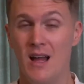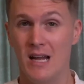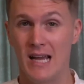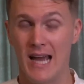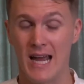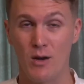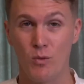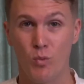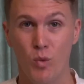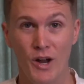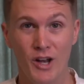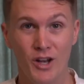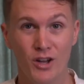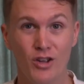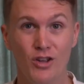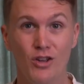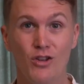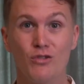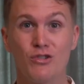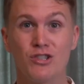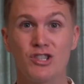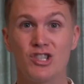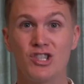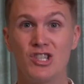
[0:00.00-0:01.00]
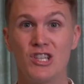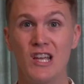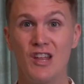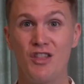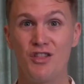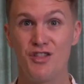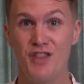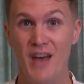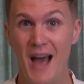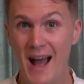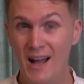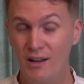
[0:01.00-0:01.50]
And when you see
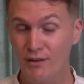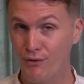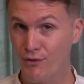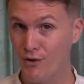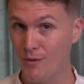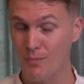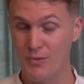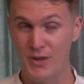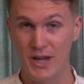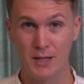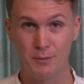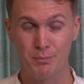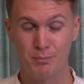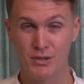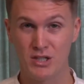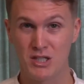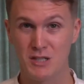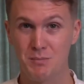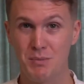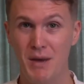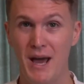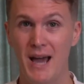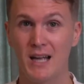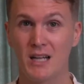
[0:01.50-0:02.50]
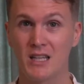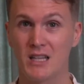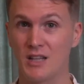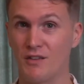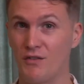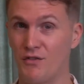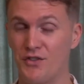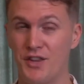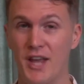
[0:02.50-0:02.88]
that from that perspective,